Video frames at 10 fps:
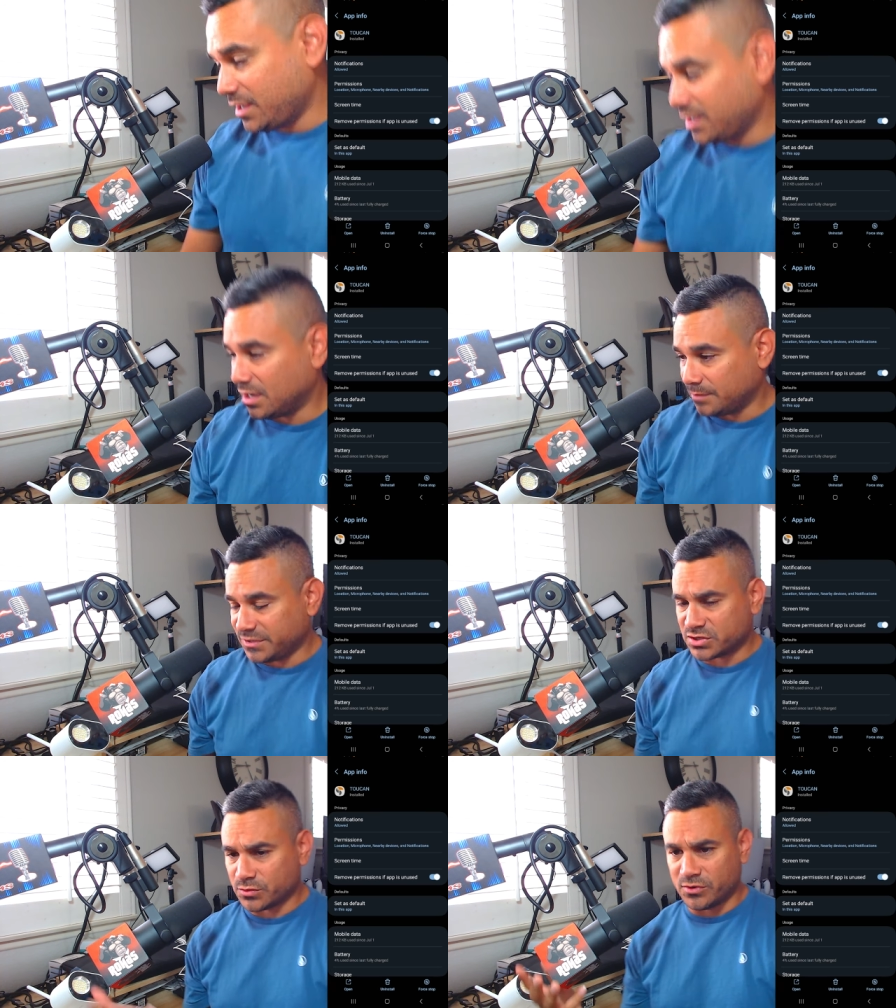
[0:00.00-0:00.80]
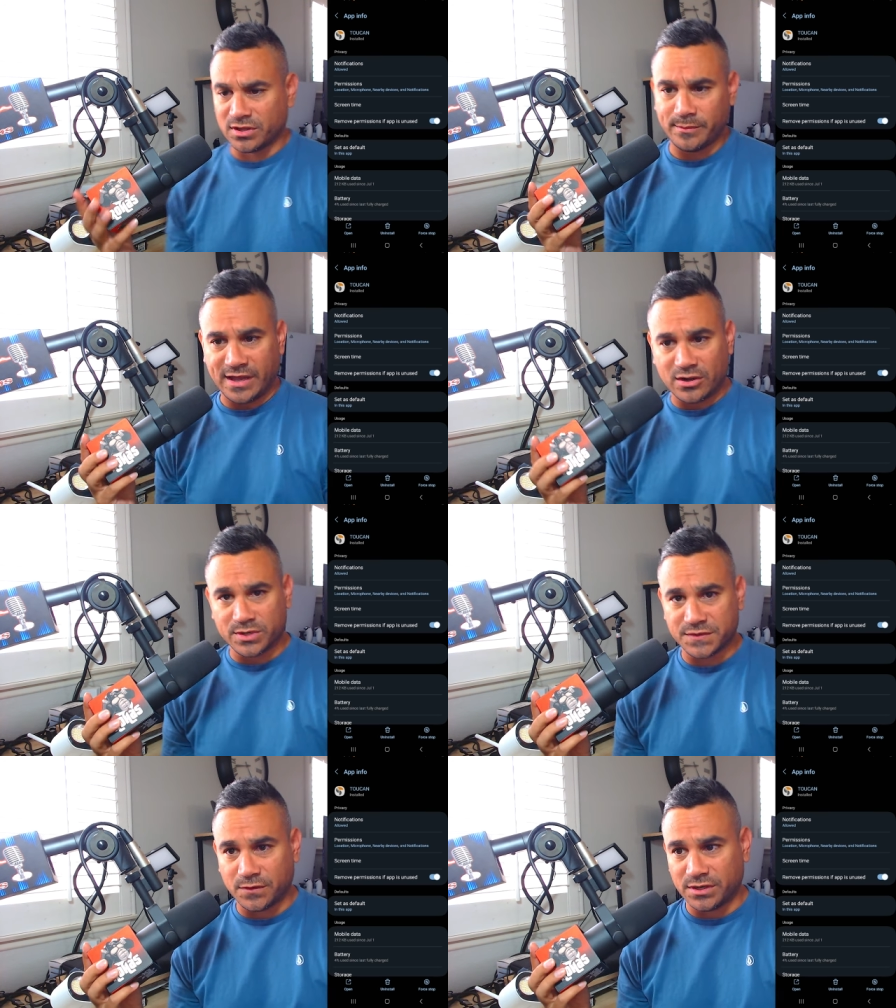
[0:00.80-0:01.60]
um, doesn't really matter
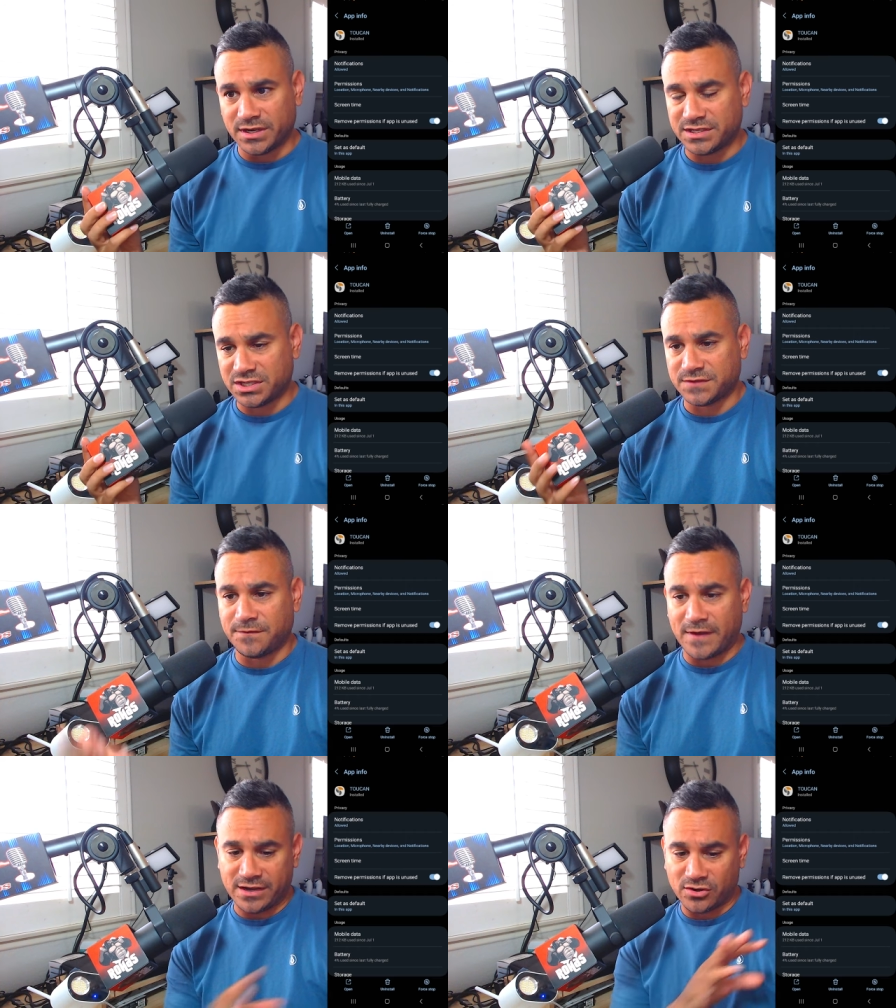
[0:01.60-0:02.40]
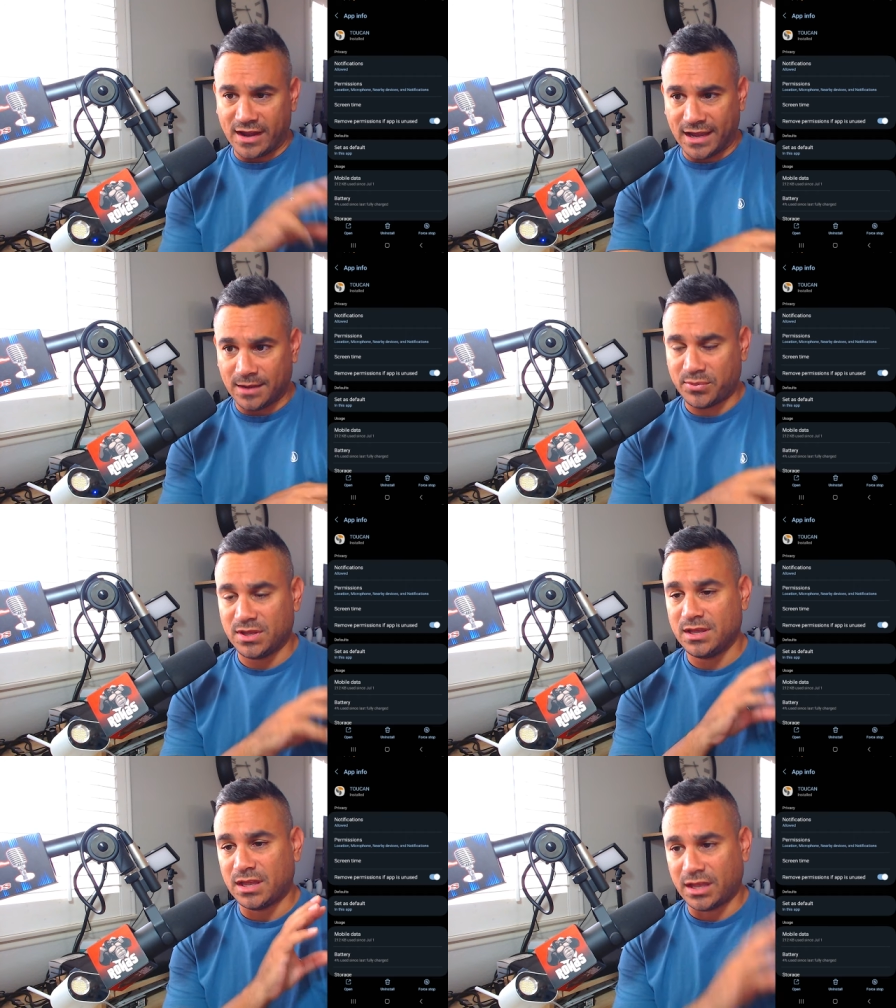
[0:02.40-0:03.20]
which phone it is just find your app
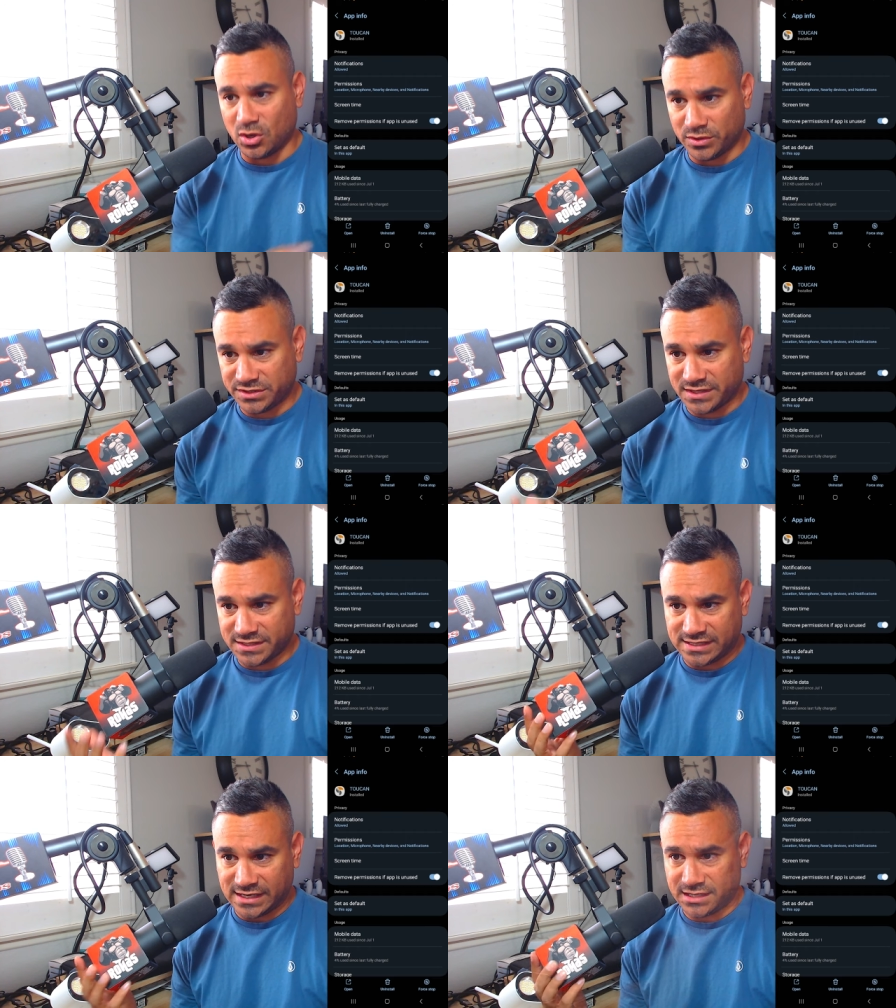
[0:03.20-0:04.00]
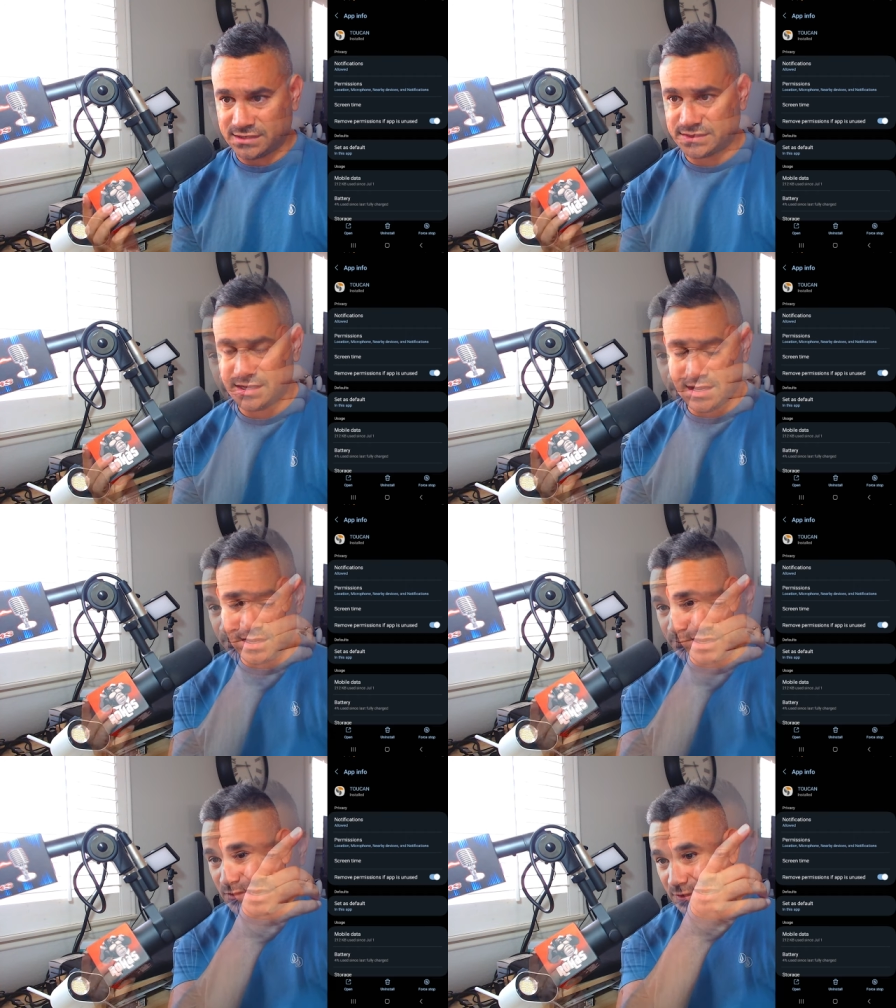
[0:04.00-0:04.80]
go into the settings
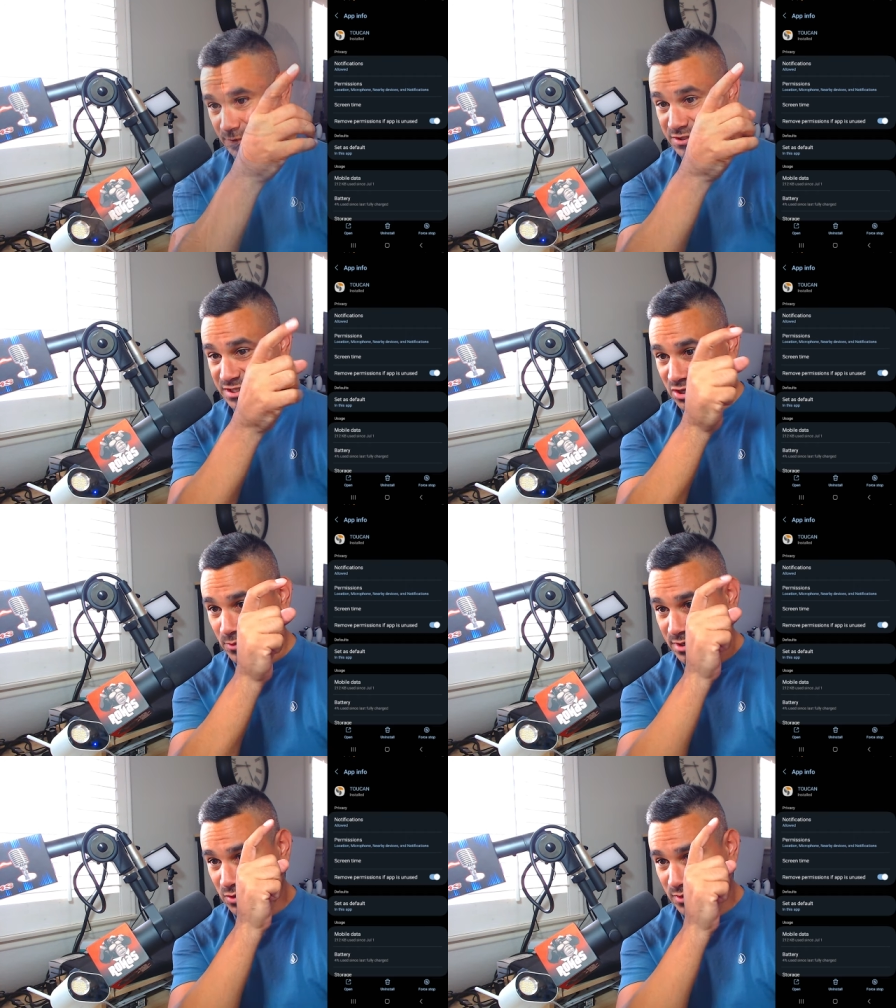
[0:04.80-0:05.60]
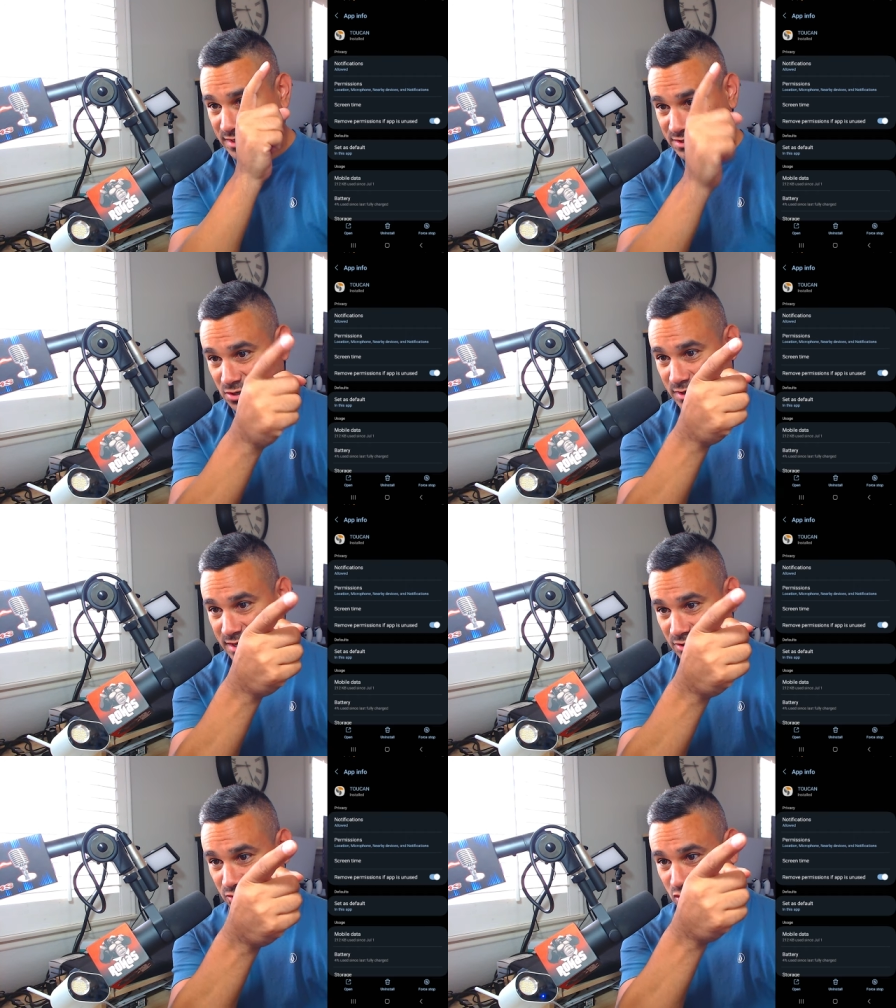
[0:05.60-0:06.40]
the first thing you want to do is go
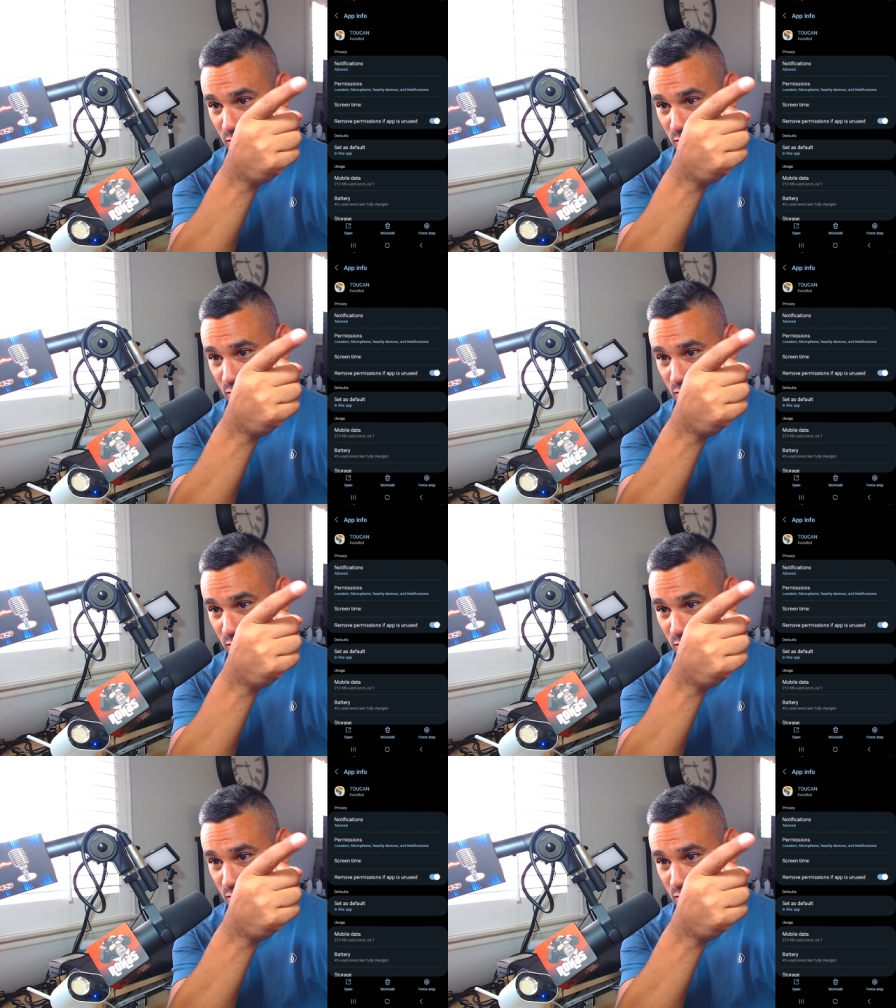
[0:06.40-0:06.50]
here to